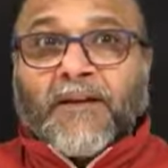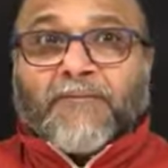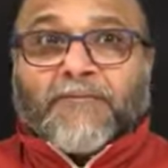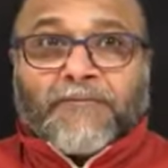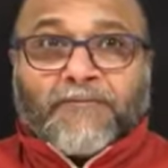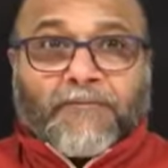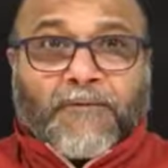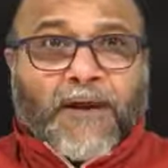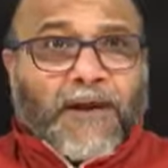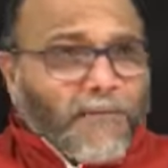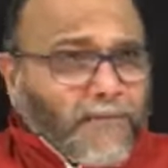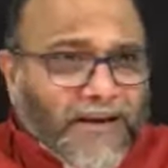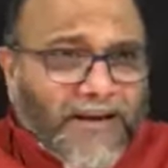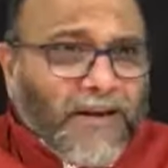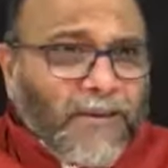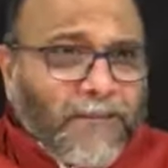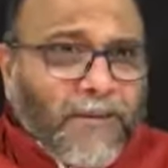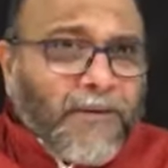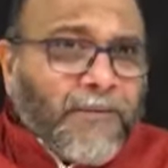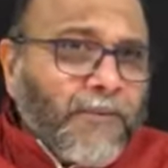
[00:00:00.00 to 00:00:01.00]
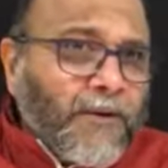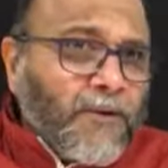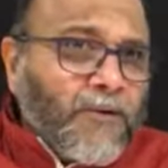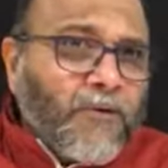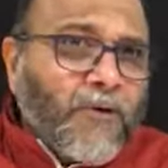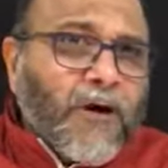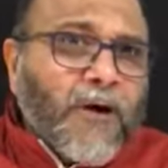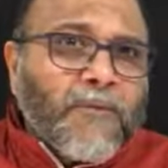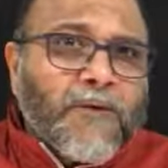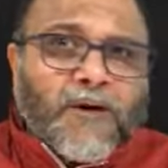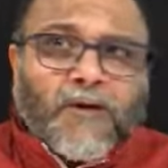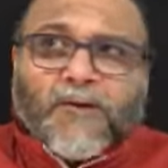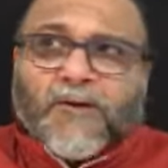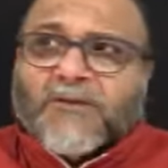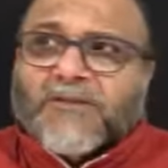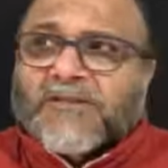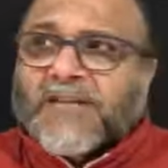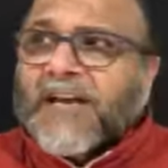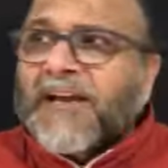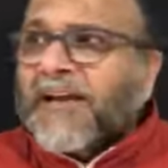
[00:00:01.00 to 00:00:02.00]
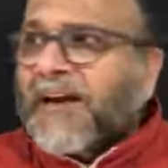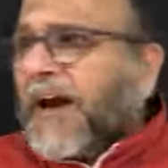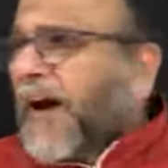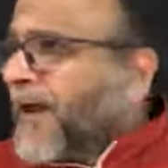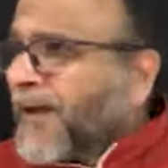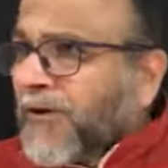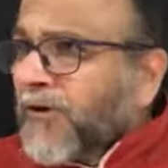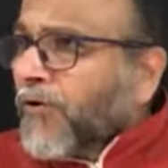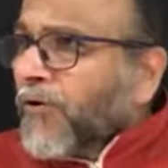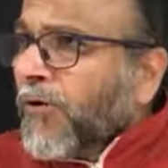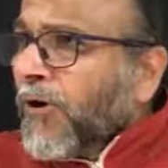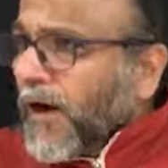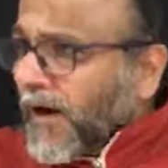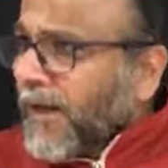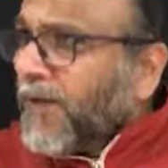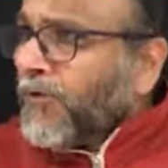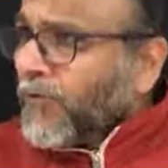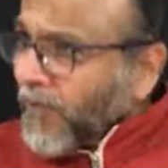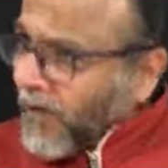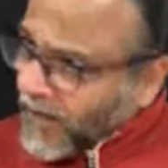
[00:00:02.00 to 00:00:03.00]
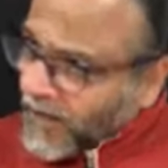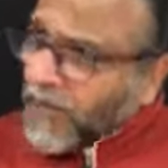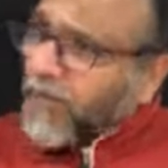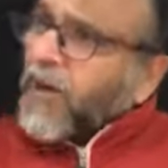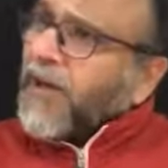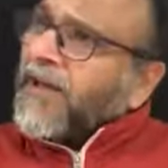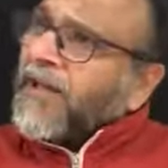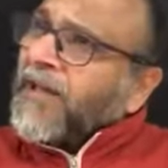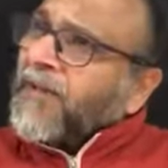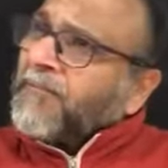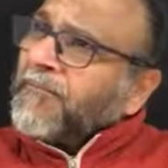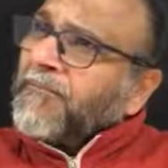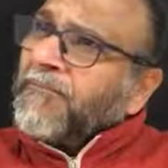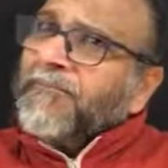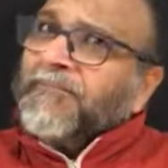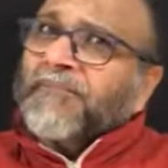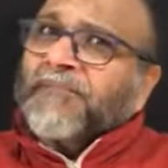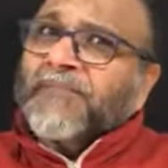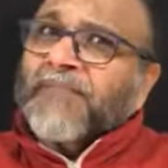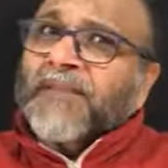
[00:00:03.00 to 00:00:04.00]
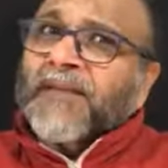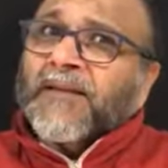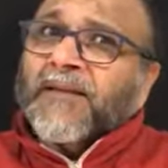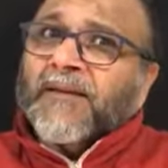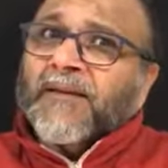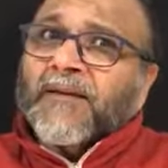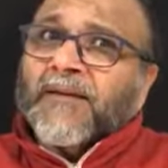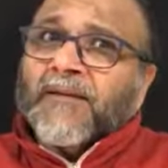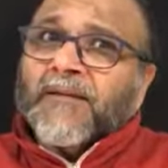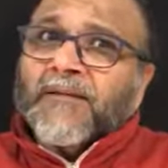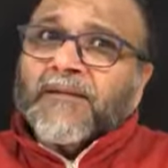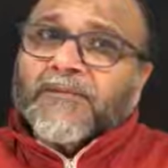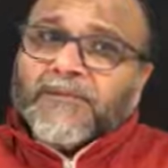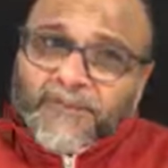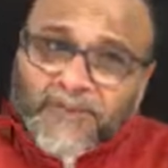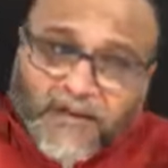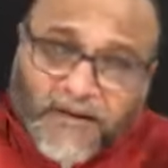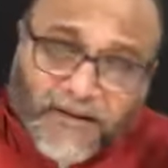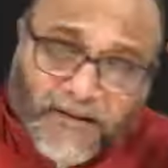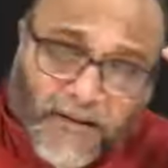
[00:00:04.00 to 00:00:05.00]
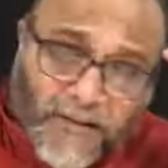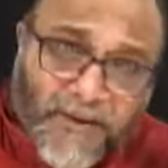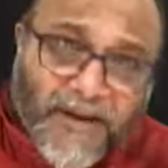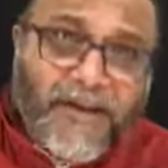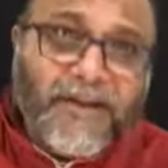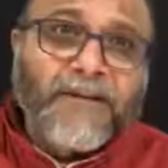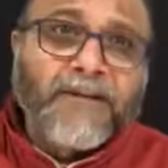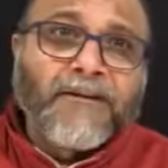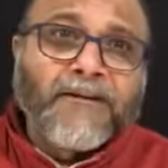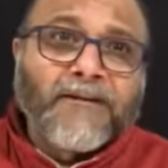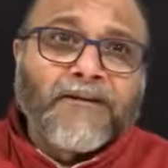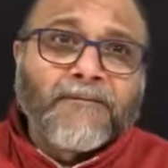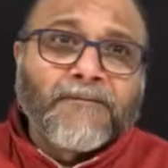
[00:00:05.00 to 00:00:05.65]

If and many people you come across saying I know I know I know I am, still in the mind.